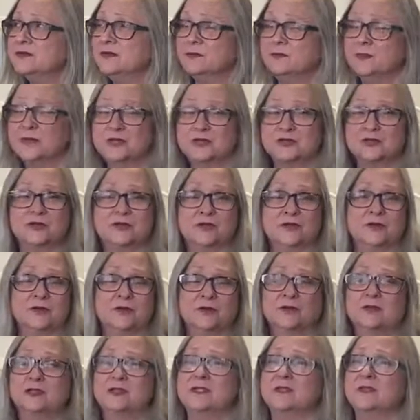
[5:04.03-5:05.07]
pictures of the
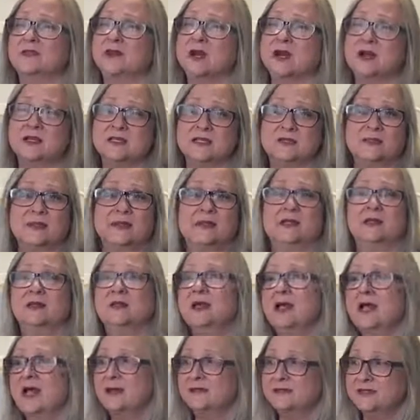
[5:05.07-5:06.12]
nurses at the hospital,
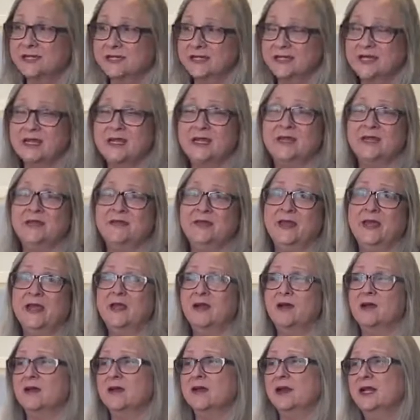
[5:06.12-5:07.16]
how dedicated they
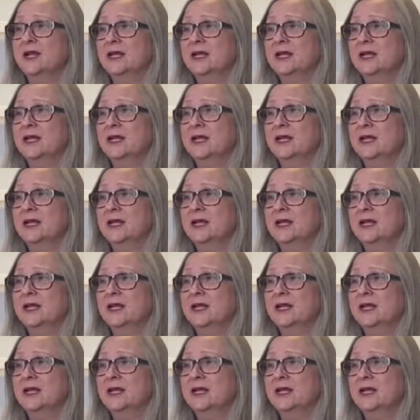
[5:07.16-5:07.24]
are.